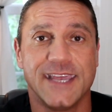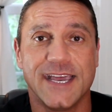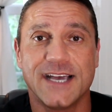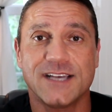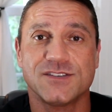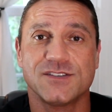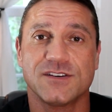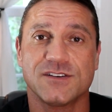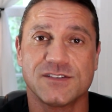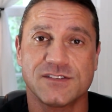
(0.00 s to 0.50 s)

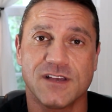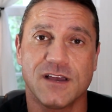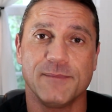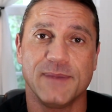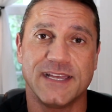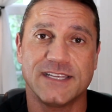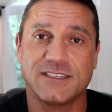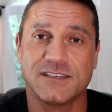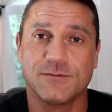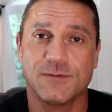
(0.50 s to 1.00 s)
Yes, there's
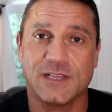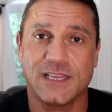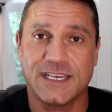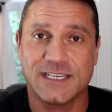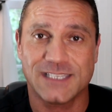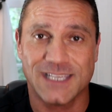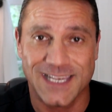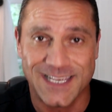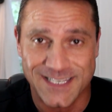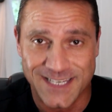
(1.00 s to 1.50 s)
some insulin
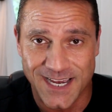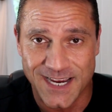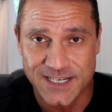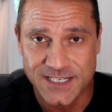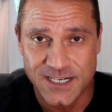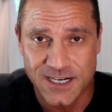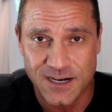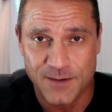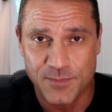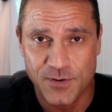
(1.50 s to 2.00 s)
release in
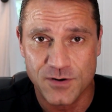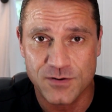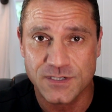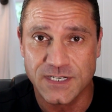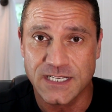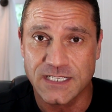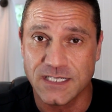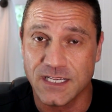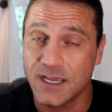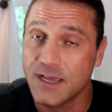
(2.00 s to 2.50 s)
dietary
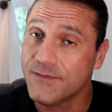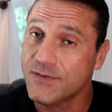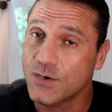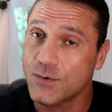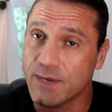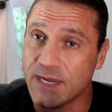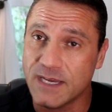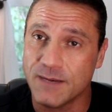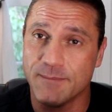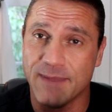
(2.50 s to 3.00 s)
proteins if
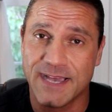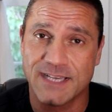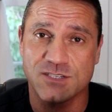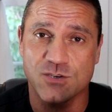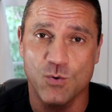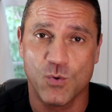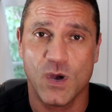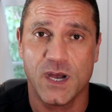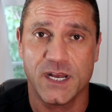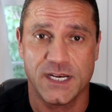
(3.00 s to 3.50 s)
you eat
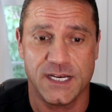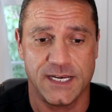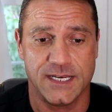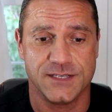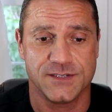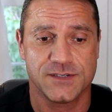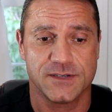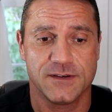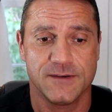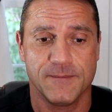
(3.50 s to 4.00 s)
mass
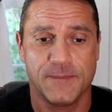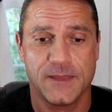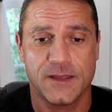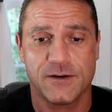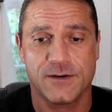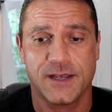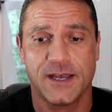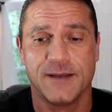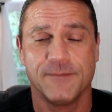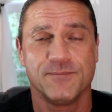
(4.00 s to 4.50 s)
quantities,
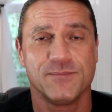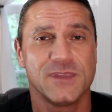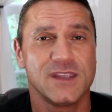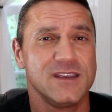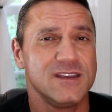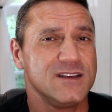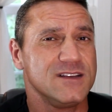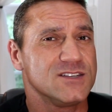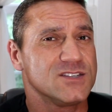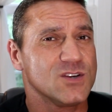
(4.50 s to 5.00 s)
okay?
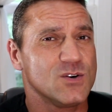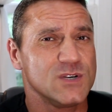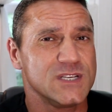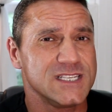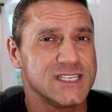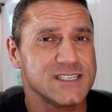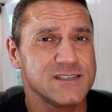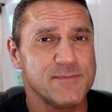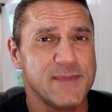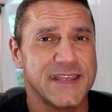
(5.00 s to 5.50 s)
So
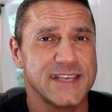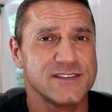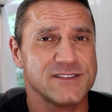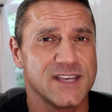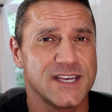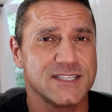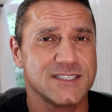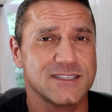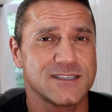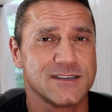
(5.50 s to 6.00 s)
does this make
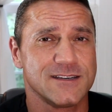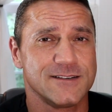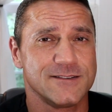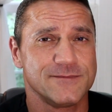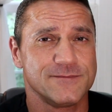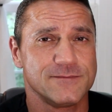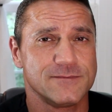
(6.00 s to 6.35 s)
sense?